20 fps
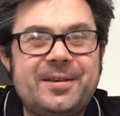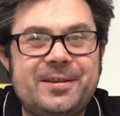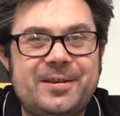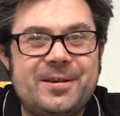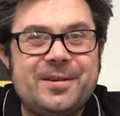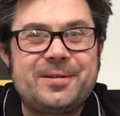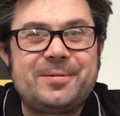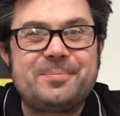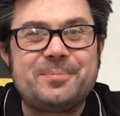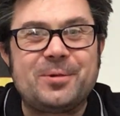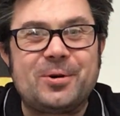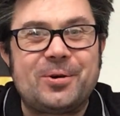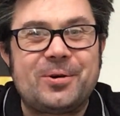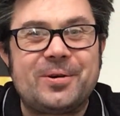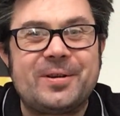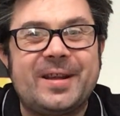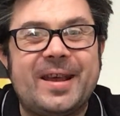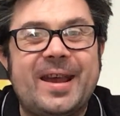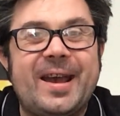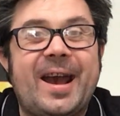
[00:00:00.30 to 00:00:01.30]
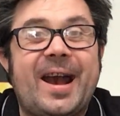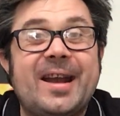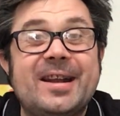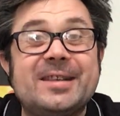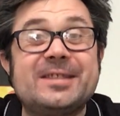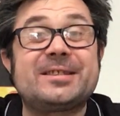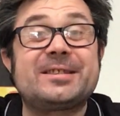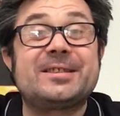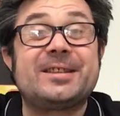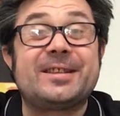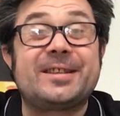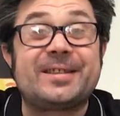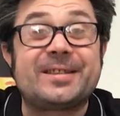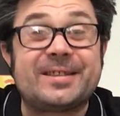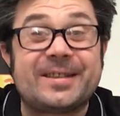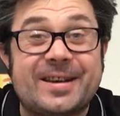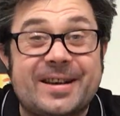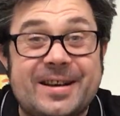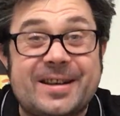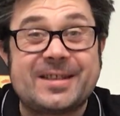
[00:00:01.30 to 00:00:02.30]
Good morning, and it's the
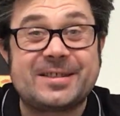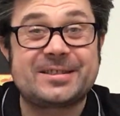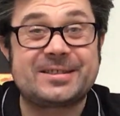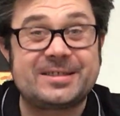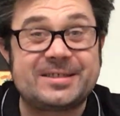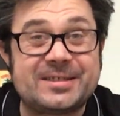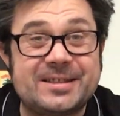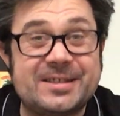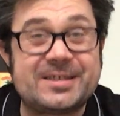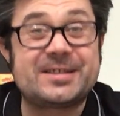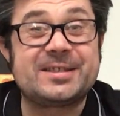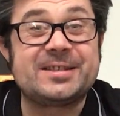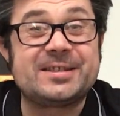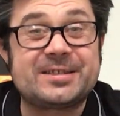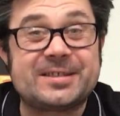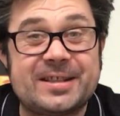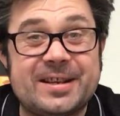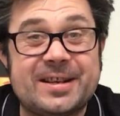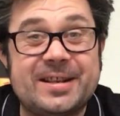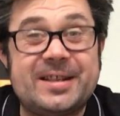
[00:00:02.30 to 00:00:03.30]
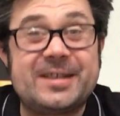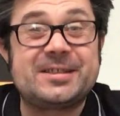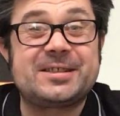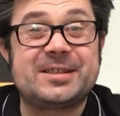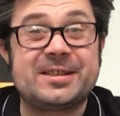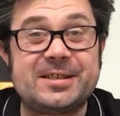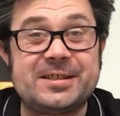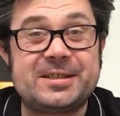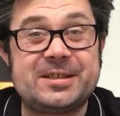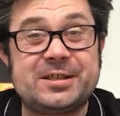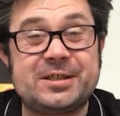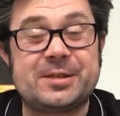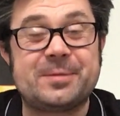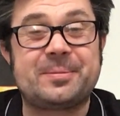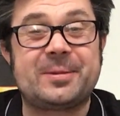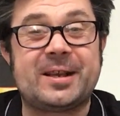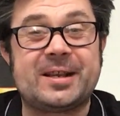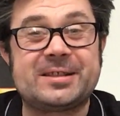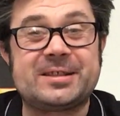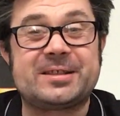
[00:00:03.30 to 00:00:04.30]
last distance learning
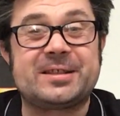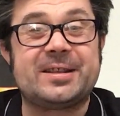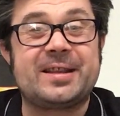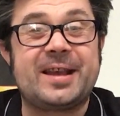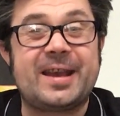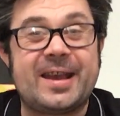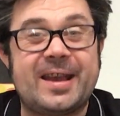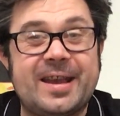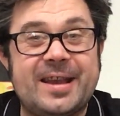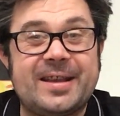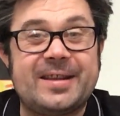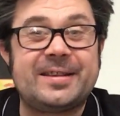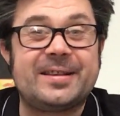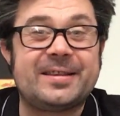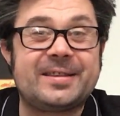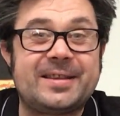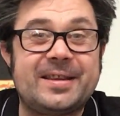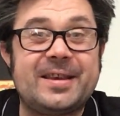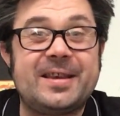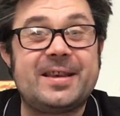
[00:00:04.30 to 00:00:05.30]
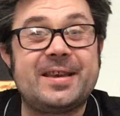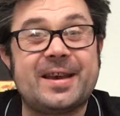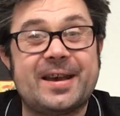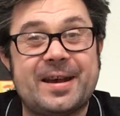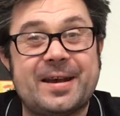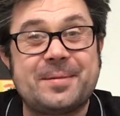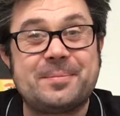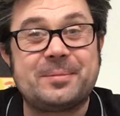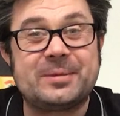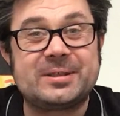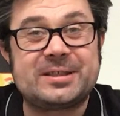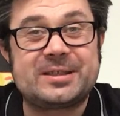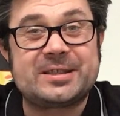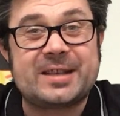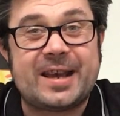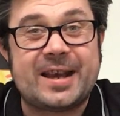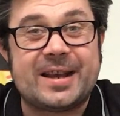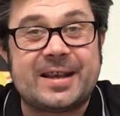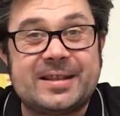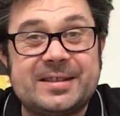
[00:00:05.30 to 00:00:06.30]
citizenship lesson in the
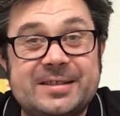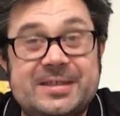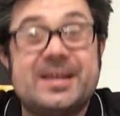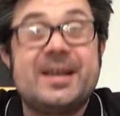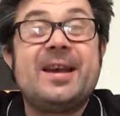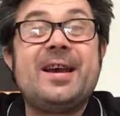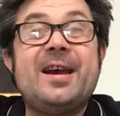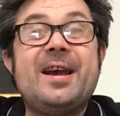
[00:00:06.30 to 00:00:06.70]
set.